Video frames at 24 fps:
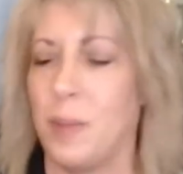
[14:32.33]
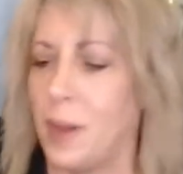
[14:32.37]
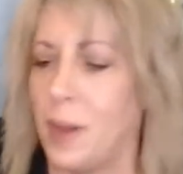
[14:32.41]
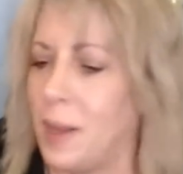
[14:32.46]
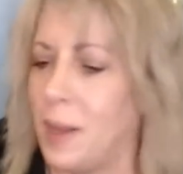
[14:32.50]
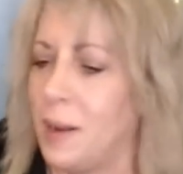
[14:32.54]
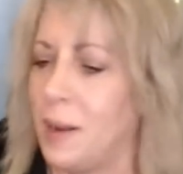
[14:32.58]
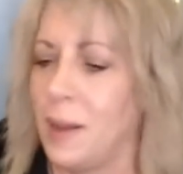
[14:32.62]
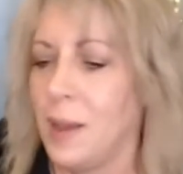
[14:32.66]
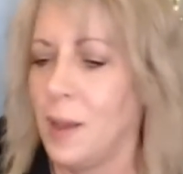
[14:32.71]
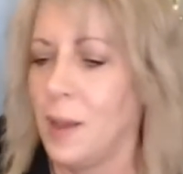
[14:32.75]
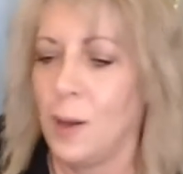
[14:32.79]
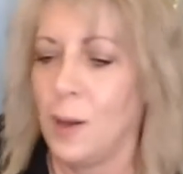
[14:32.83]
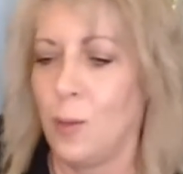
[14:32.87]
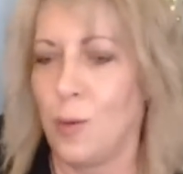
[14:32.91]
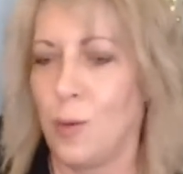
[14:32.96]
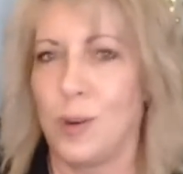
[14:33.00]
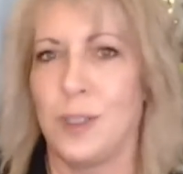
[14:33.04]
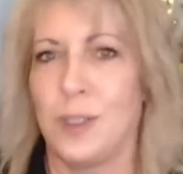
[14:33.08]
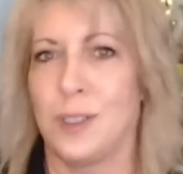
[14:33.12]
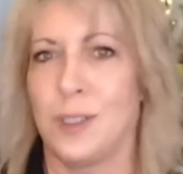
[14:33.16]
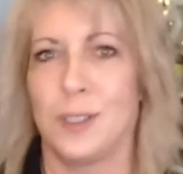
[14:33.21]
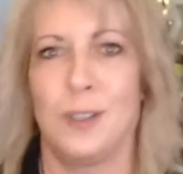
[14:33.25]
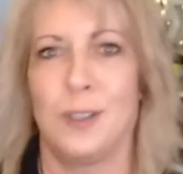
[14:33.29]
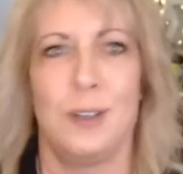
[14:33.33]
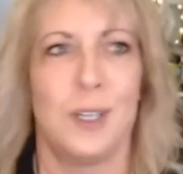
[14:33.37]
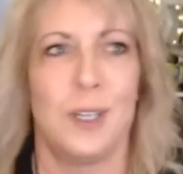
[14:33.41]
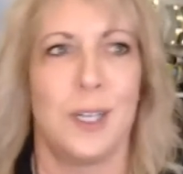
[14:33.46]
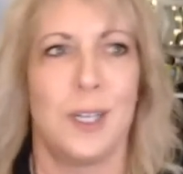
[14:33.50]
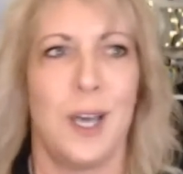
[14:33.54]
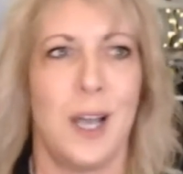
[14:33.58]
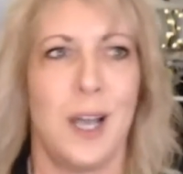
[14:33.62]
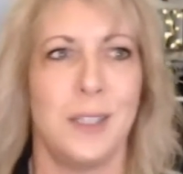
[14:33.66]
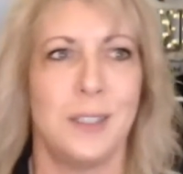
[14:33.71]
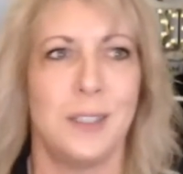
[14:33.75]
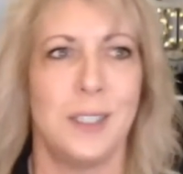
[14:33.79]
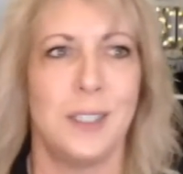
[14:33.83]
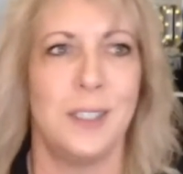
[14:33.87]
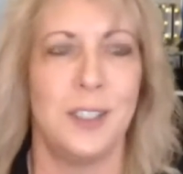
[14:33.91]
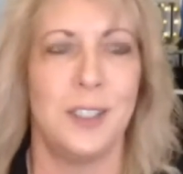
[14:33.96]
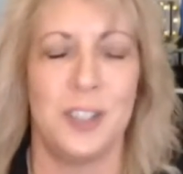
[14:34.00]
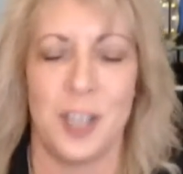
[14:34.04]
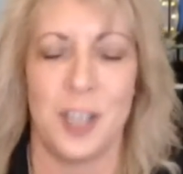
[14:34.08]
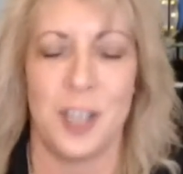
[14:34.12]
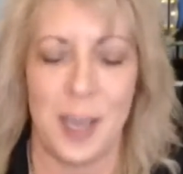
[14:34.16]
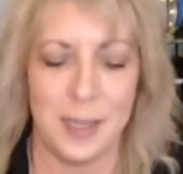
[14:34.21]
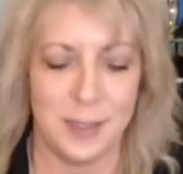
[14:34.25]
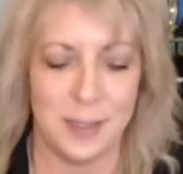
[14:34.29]
but we're just going to cut to the
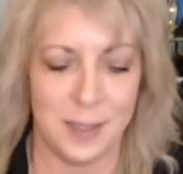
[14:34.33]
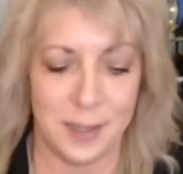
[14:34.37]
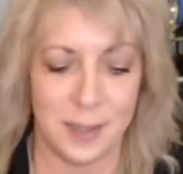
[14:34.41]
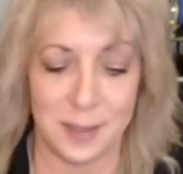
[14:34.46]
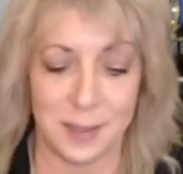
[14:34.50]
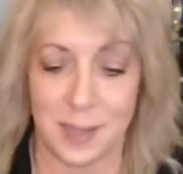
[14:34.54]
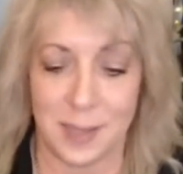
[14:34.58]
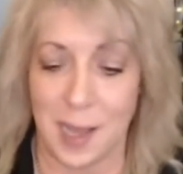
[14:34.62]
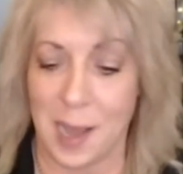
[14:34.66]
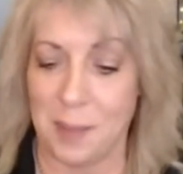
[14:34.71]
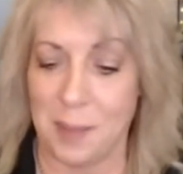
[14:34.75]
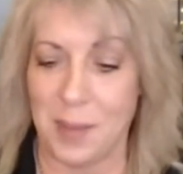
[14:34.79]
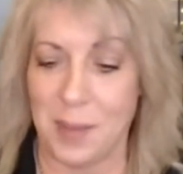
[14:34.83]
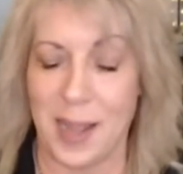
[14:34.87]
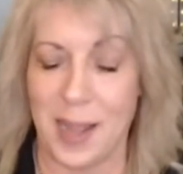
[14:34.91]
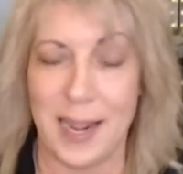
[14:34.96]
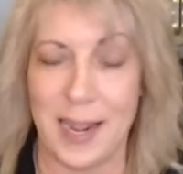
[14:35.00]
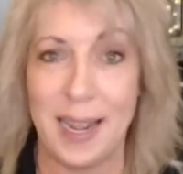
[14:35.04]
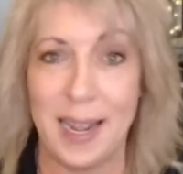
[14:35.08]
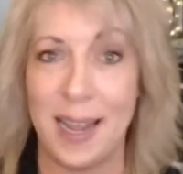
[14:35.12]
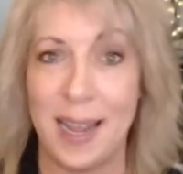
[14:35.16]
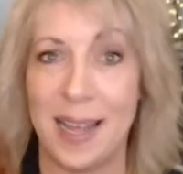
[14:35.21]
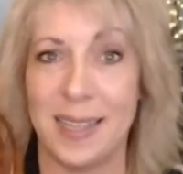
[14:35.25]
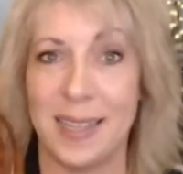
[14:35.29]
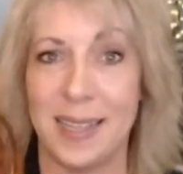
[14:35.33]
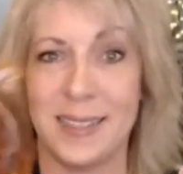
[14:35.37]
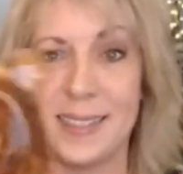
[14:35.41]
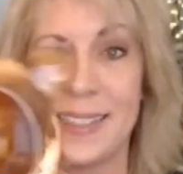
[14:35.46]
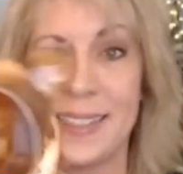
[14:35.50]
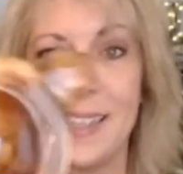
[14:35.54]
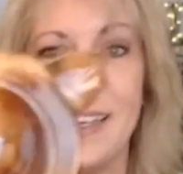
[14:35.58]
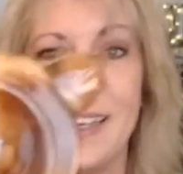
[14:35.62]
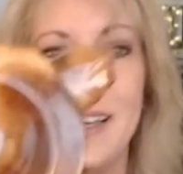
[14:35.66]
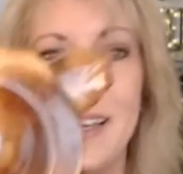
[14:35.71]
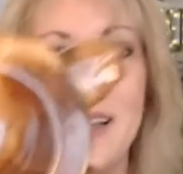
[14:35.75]
chase this time, I guess.